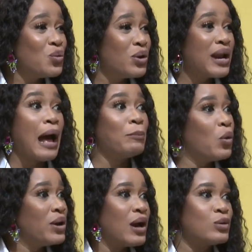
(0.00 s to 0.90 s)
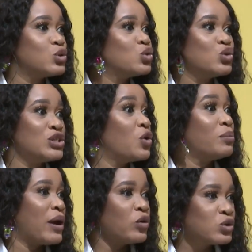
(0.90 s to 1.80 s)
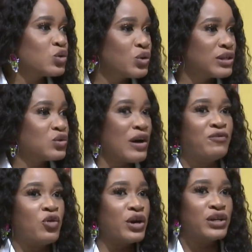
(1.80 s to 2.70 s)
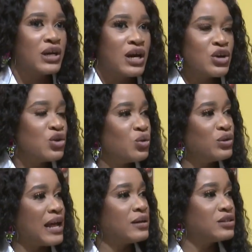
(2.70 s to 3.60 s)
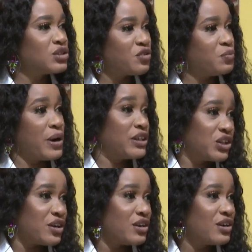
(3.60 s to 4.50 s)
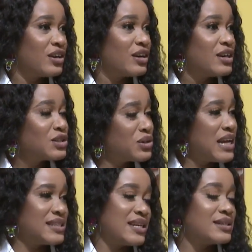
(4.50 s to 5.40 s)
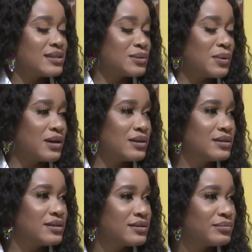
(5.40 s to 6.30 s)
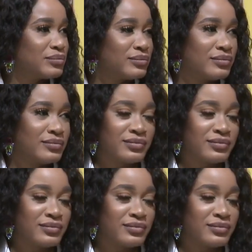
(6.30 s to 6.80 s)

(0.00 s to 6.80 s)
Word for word: What I'm going out to stay mm on my own, so mm to avoid you know that sort of pressure." Mm-hmm. So True. that's that as well. So that does happen.